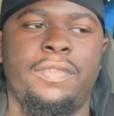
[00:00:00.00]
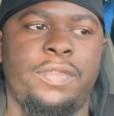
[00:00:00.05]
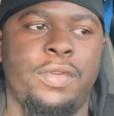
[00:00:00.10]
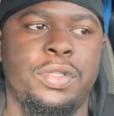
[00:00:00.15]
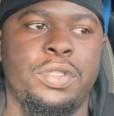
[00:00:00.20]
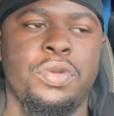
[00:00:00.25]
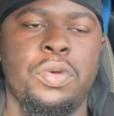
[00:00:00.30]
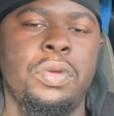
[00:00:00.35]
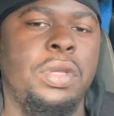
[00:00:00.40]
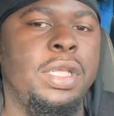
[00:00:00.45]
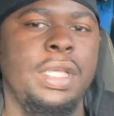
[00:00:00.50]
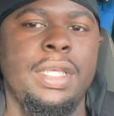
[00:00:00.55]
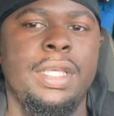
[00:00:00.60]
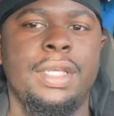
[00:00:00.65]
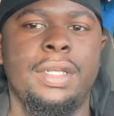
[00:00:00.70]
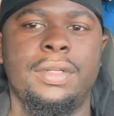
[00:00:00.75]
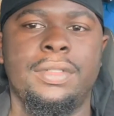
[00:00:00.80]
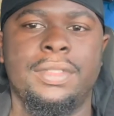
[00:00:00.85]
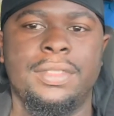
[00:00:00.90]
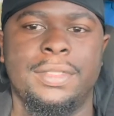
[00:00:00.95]
for 20
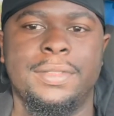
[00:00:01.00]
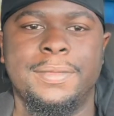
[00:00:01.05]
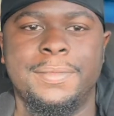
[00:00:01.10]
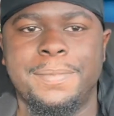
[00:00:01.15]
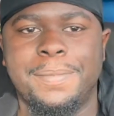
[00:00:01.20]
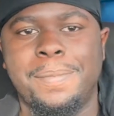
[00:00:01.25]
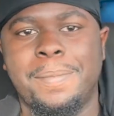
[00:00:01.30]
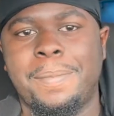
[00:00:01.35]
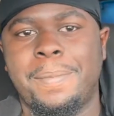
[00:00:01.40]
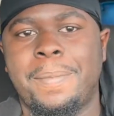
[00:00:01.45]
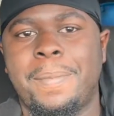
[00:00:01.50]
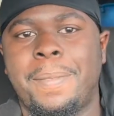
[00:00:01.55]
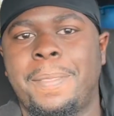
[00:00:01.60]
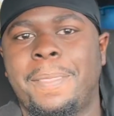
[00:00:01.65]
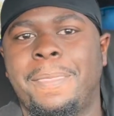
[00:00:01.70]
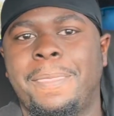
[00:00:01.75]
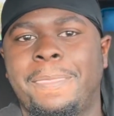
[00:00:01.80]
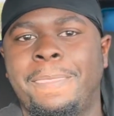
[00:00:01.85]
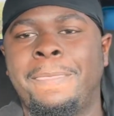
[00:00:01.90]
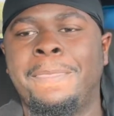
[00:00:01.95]
years.
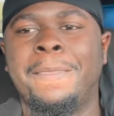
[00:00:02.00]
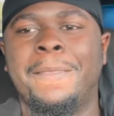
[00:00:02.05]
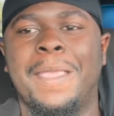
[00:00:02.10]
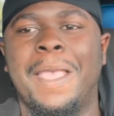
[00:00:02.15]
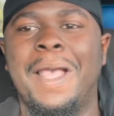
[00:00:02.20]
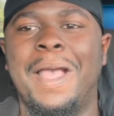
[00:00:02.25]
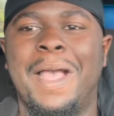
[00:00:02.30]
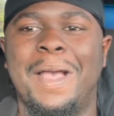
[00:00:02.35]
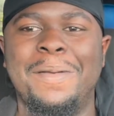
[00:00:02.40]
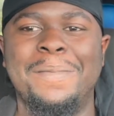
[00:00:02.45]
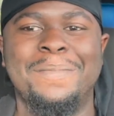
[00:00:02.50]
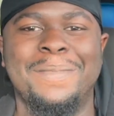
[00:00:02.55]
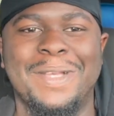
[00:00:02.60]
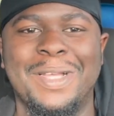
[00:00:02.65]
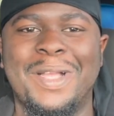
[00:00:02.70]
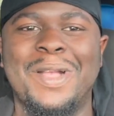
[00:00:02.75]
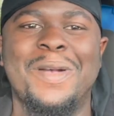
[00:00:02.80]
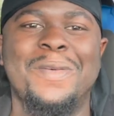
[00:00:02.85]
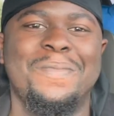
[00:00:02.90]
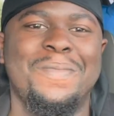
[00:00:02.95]
I'm a
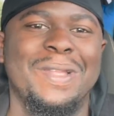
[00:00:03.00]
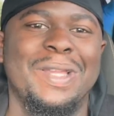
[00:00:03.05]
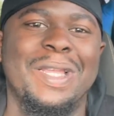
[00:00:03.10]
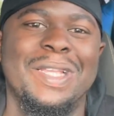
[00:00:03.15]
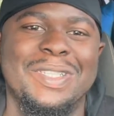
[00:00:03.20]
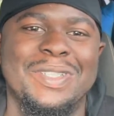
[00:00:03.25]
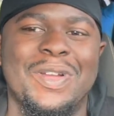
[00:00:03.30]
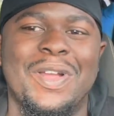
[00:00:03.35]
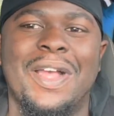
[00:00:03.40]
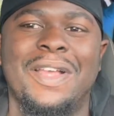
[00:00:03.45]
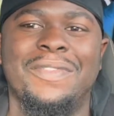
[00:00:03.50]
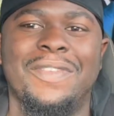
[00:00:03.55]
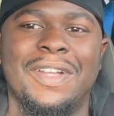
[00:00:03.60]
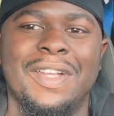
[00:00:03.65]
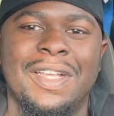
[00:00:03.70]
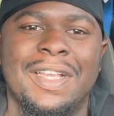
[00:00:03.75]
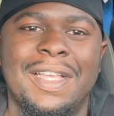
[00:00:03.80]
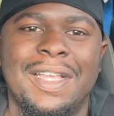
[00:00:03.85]
company driver.